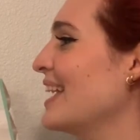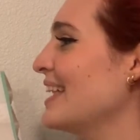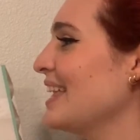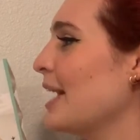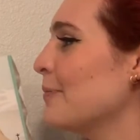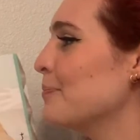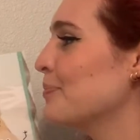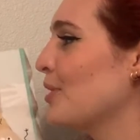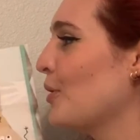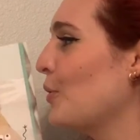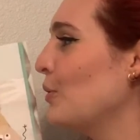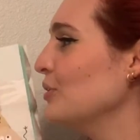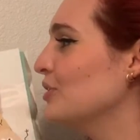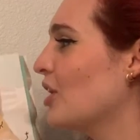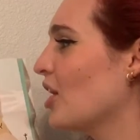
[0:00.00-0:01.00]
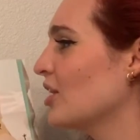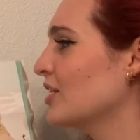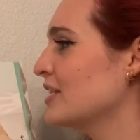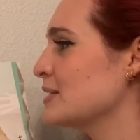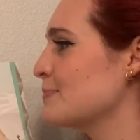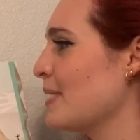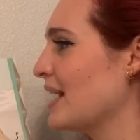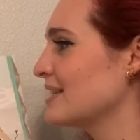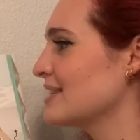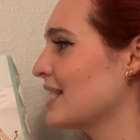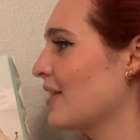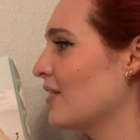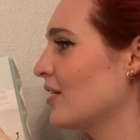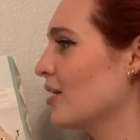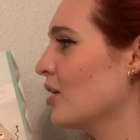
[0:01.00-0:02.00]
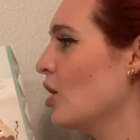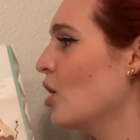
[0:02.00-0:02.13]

Yep, the old carton is back together.